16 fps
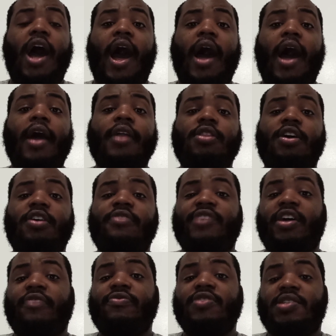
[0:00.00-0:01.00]
I
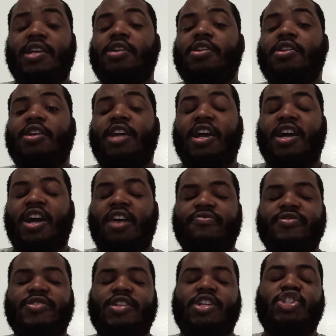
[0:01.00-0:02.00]
loved every second of that
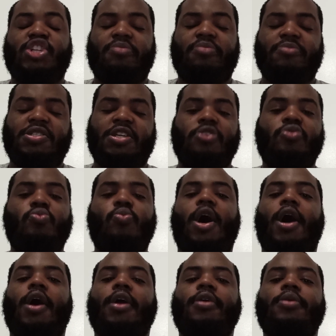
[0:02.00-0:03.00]
conversation. I'm going to tell you
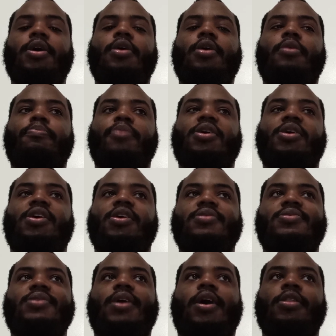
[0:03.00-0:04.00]
why.
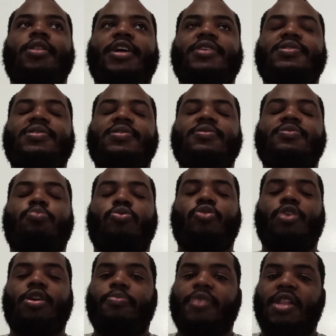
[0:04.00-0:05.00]
Because Alexis
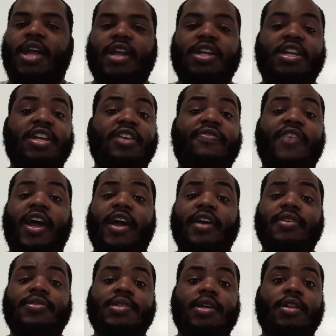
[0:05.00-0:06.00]
brought up a lot of key
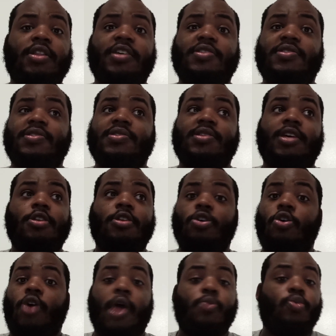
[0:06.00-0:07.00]
facts. Alexis said,
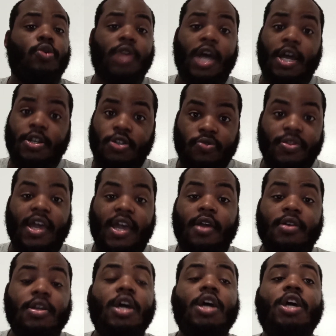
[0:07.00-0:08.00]
no, I will not do
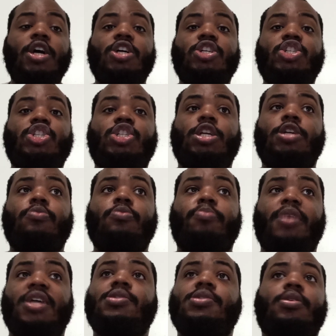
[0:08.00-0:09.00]
that. She
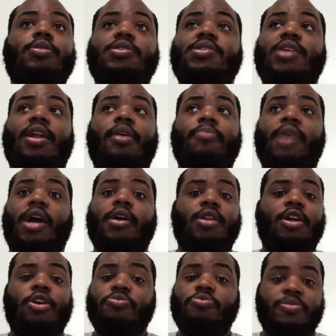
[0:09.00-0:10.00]
basically said, I'm not
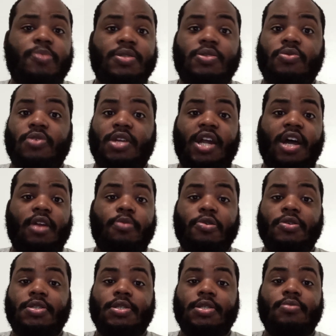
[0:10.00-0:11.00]
going to help Spencer get out of
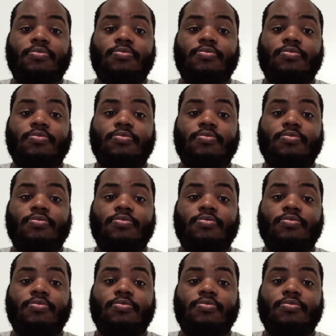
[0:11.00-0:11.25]
prison.